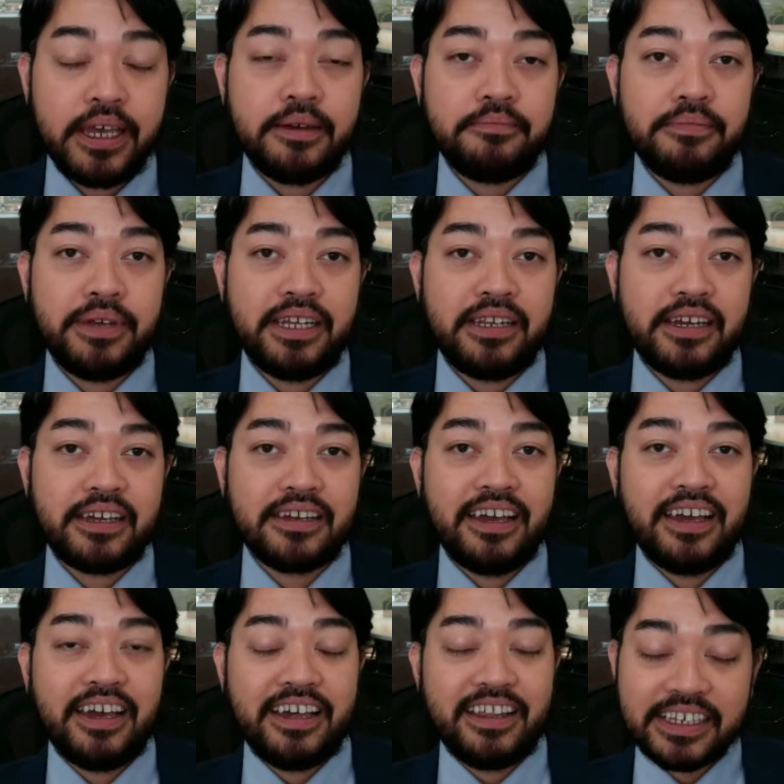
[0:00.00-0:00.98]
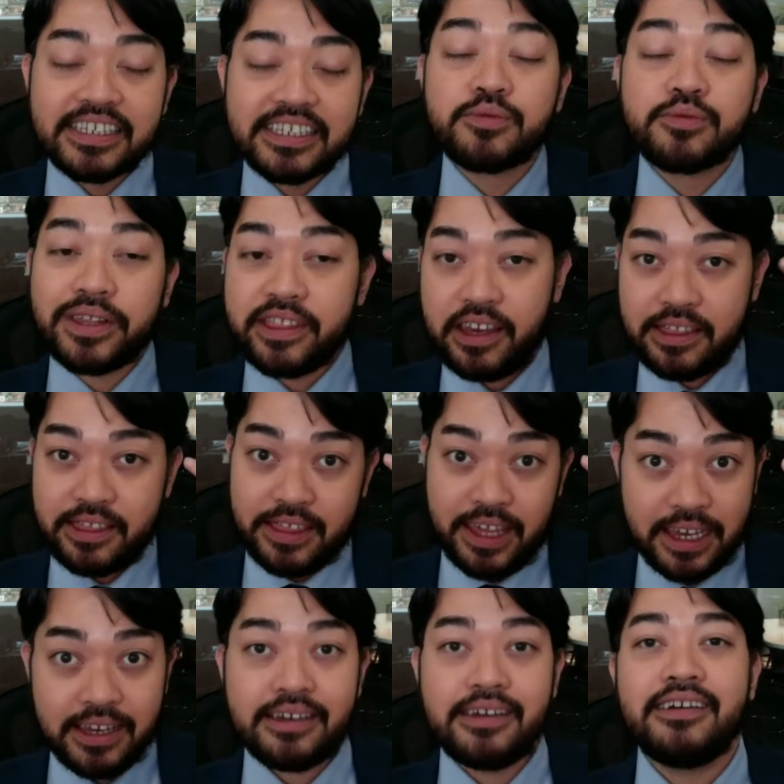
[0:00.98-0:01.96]
meaning this is what they
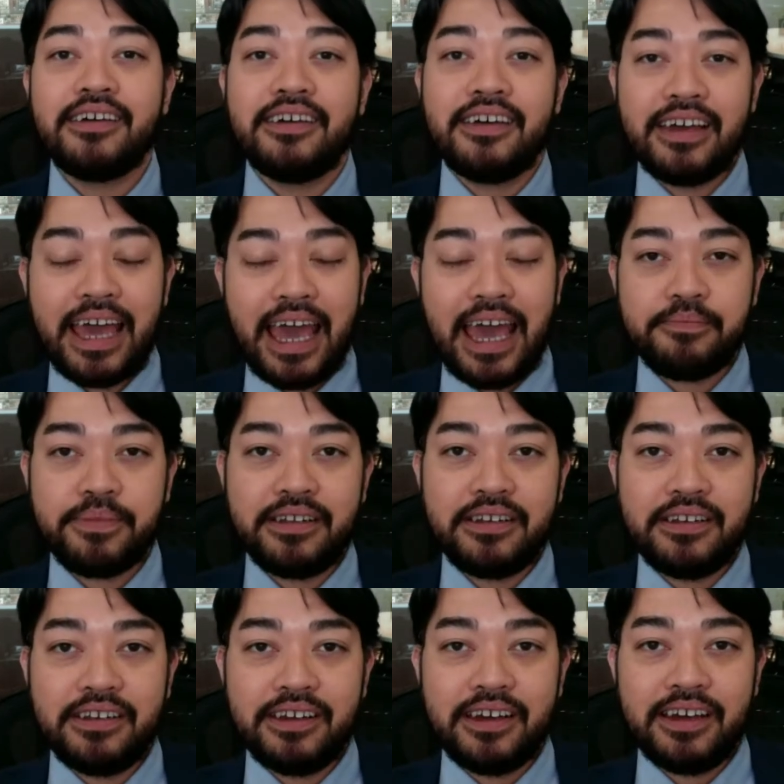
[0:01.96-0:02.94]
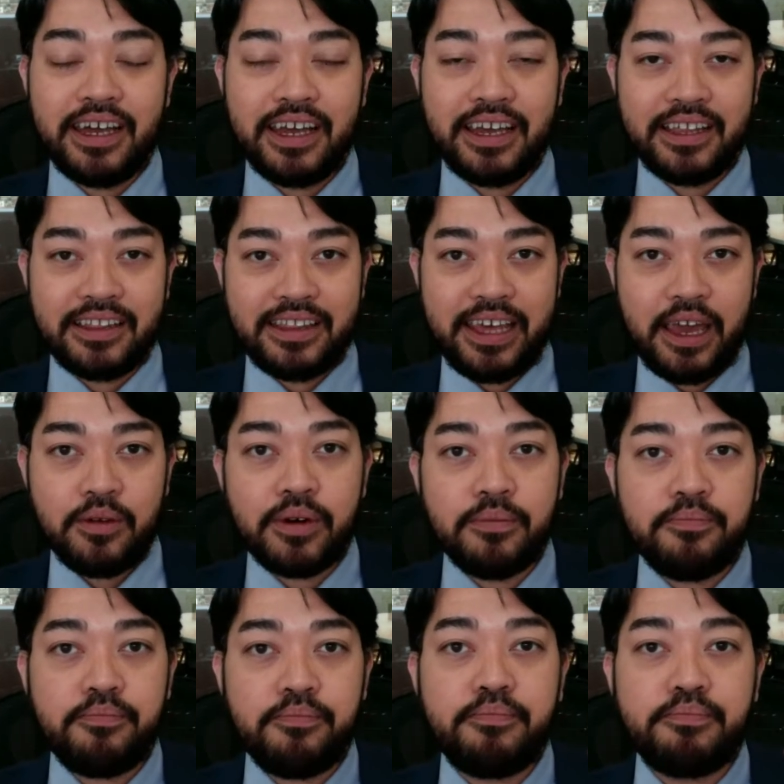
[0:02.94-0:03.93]
think happened, and they
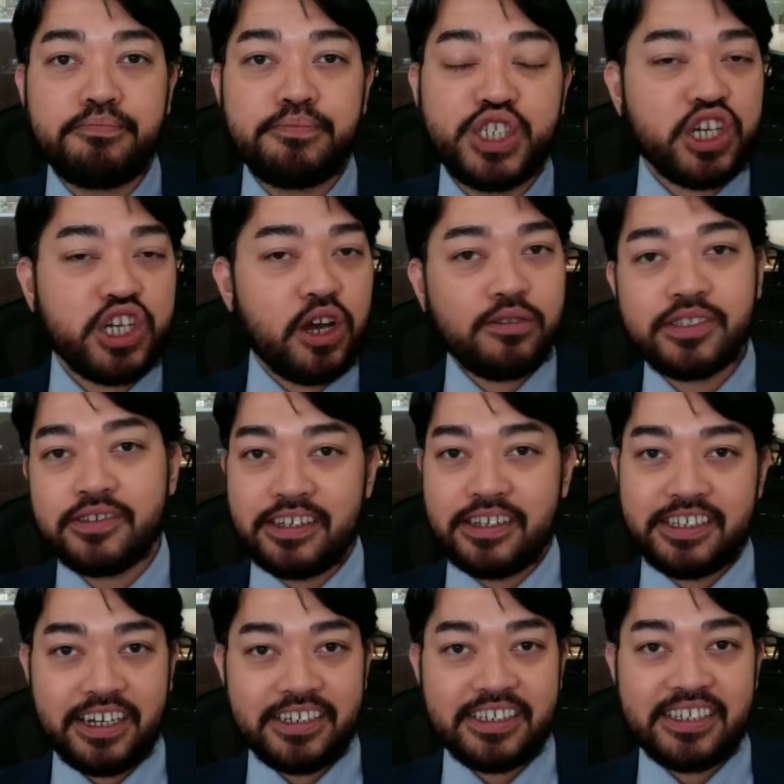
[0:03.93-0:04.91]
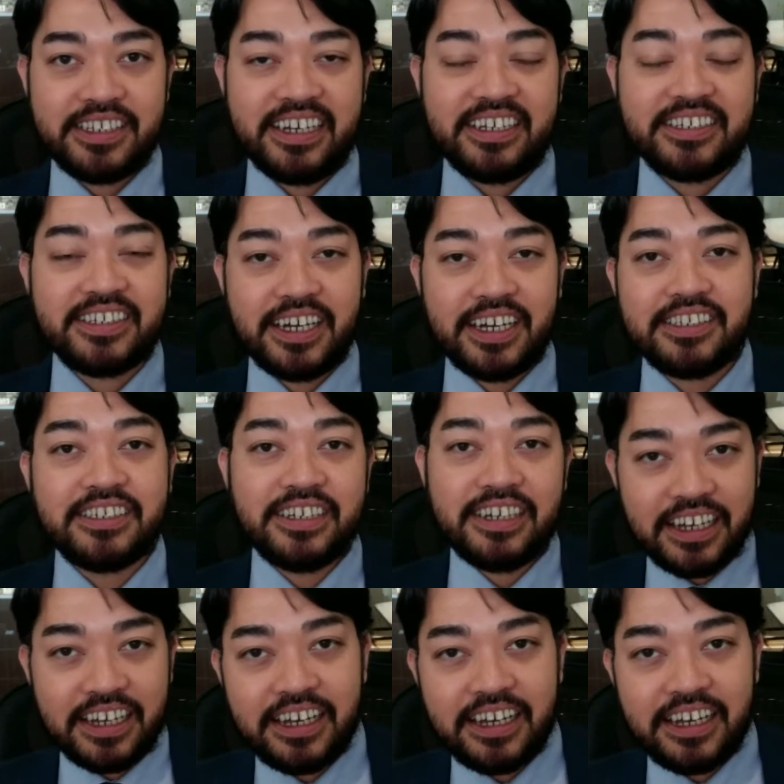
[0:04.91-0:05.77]
will show to the judge, like, judge,